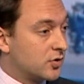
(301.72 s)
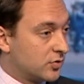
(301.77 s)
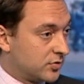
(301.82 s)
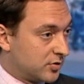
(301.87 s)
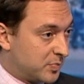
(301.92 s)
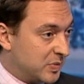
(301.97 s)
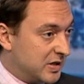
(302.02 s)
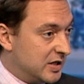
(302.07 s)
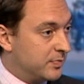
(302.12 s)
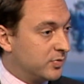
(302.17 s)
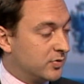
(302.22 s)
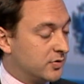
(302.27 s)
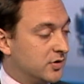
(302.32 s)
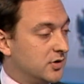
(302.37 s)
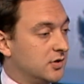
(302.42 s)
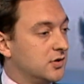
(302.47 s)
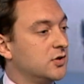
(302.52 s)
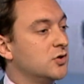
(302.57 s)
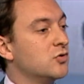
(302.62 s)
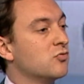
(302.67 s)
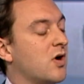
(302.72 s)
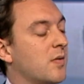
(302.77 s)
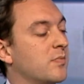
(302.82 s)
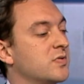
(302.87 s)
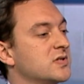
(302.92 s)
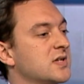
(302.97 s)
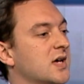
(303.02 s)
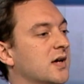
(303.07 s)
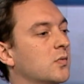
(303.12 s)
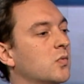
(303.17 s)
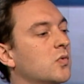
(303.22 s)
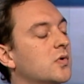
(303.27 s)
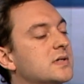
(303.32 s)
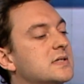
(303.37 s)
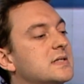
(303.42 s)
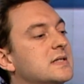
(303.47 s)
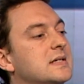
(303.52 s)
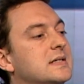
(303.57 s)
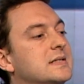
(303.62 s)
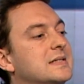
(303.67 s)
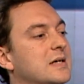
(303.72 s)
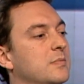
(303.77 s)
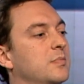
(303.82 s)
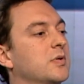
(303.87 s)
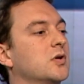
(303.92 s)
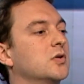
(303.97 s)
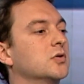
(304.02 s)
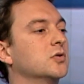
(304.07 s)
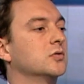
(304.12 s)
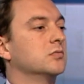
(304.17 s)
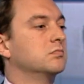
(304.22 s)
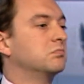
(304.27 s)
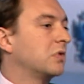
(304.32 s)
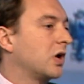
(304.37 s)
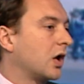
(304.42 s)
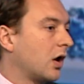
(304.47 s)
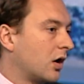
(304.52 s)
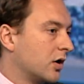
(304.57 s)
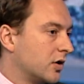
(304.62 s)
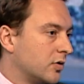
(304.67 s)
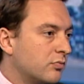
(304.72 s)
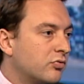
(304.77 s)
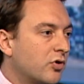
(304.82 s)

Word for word: on the people you represent. What is the typical client